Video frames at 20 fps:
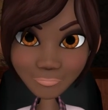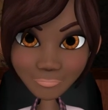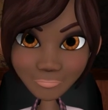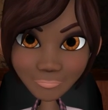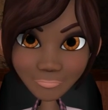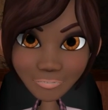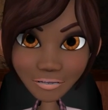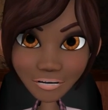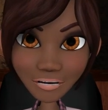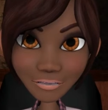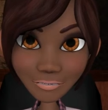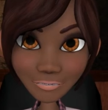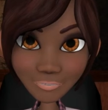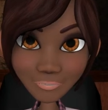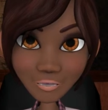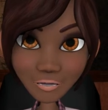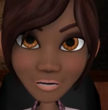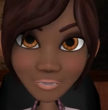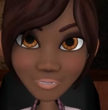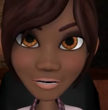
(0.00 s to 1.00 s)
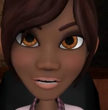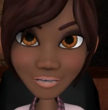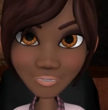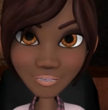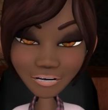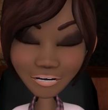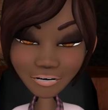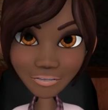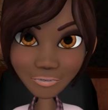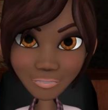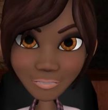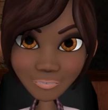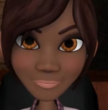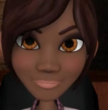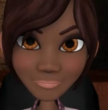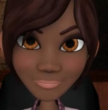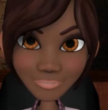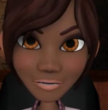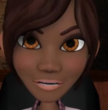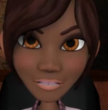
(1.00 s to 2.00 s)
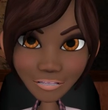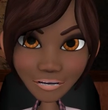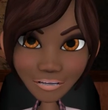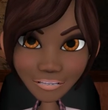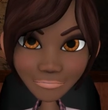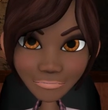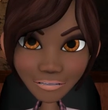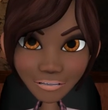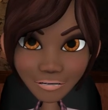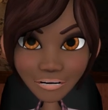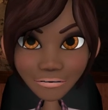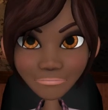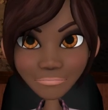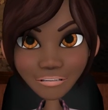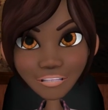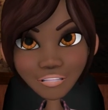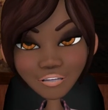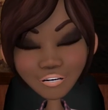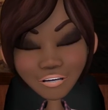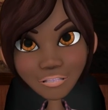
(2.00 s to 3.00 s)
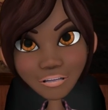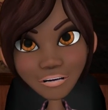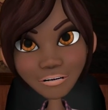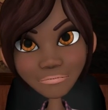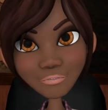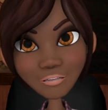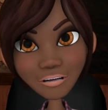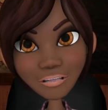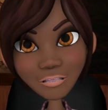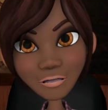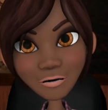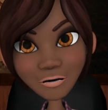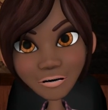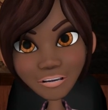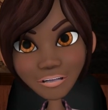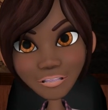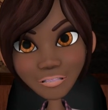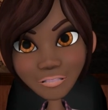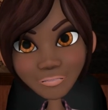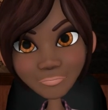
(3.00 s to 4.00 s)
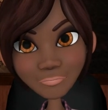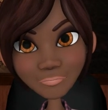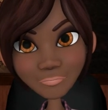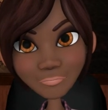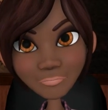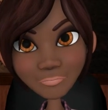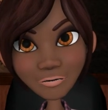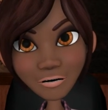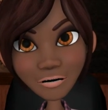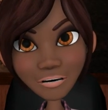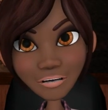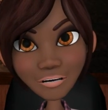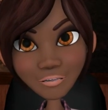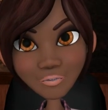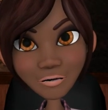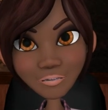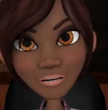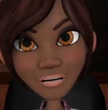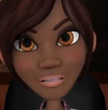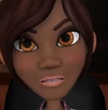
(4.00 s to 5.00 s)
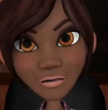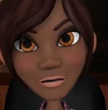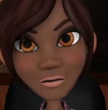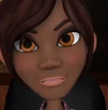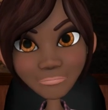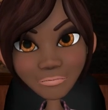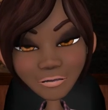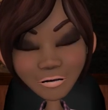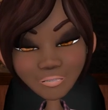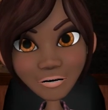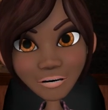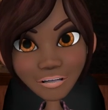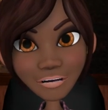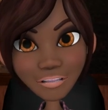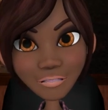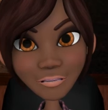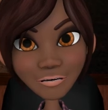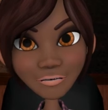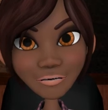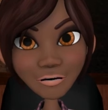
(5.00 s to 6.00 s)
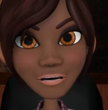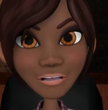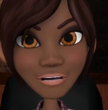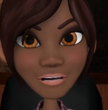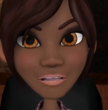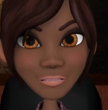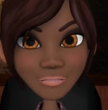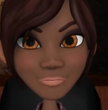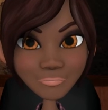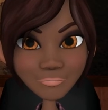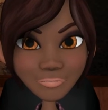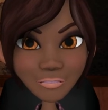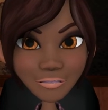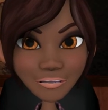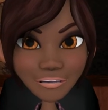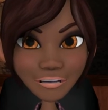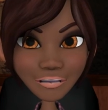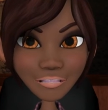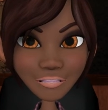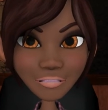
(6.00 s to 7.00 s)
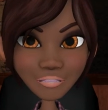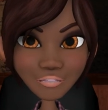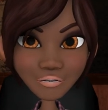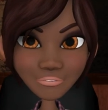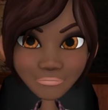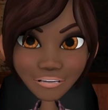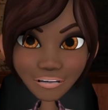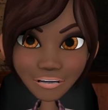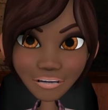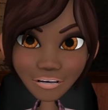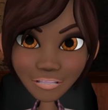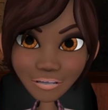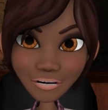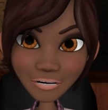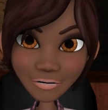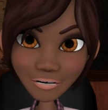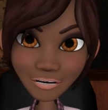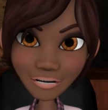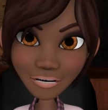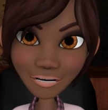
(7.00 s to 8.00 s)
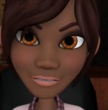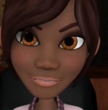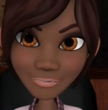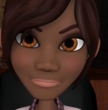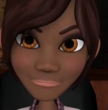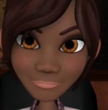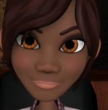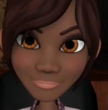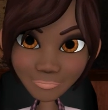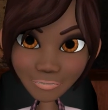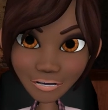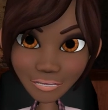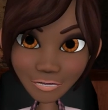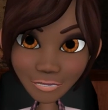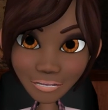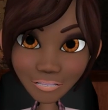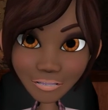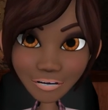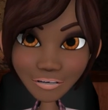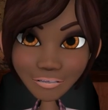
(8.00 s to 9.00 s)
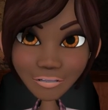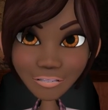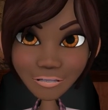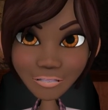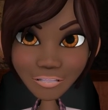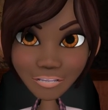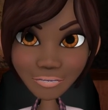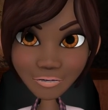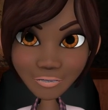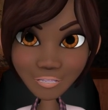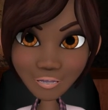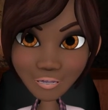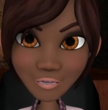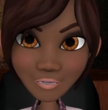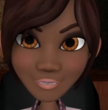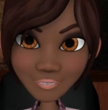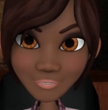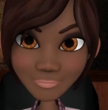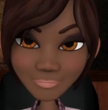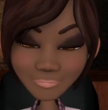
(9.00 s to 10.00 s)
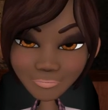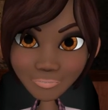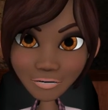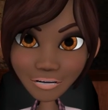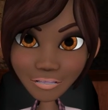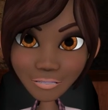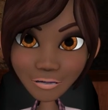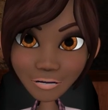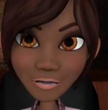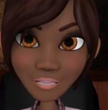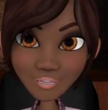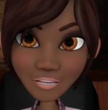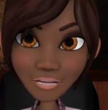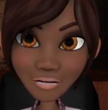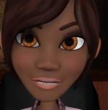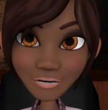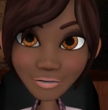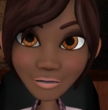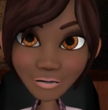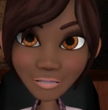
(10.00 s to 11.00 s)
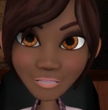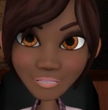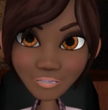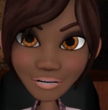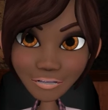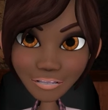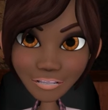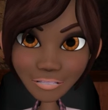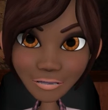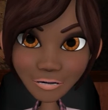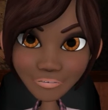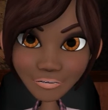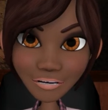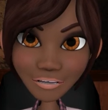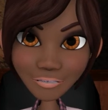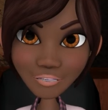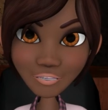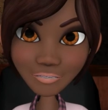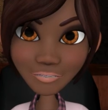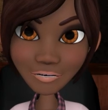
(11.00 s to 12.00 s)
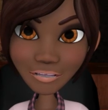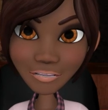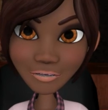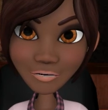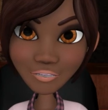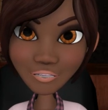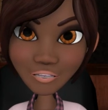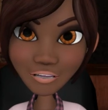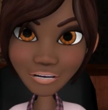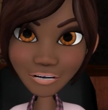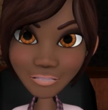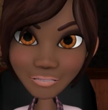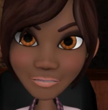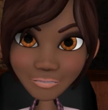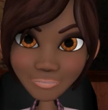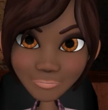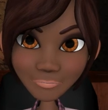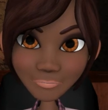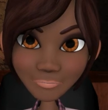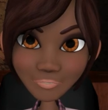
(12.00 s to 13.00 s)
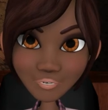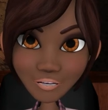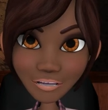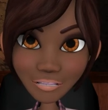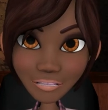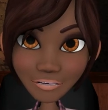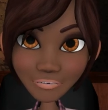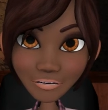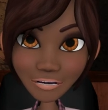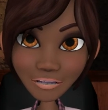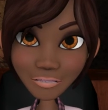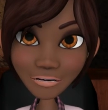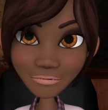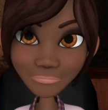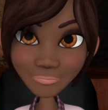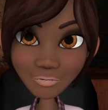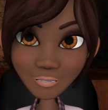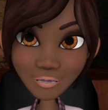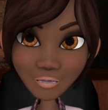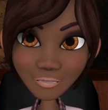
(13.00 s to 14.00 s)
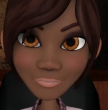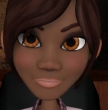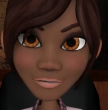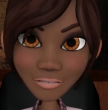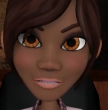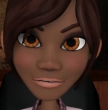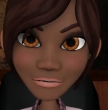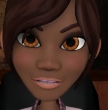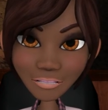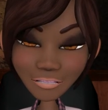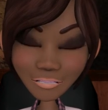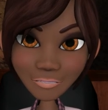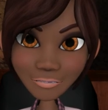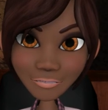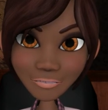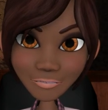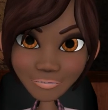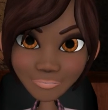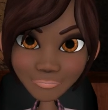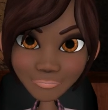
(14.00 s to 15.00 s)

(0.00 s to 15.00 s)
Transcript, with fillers: Yes, you are correct, and I'd be happy to elaborate on that. There are a lot more things that need to be in a QASP, and the designated COR, along with the contracting officer's concurrence, will develop those elements.